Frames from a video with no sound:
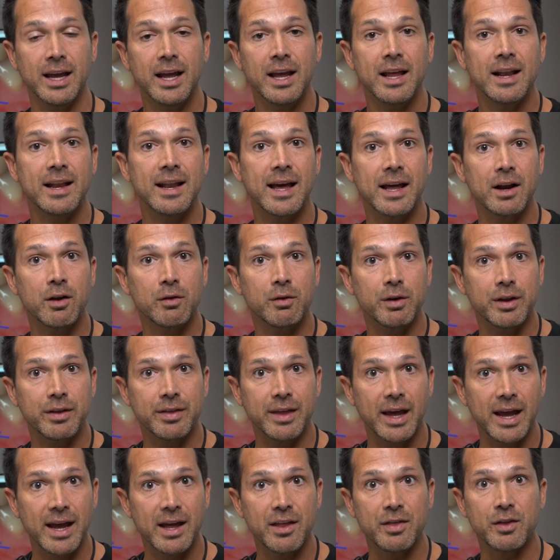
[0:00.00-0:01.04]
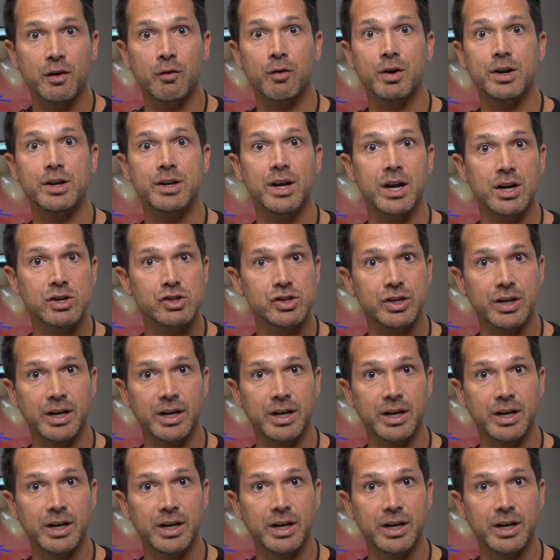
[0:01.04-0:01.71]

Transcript: Not only that, the reduction in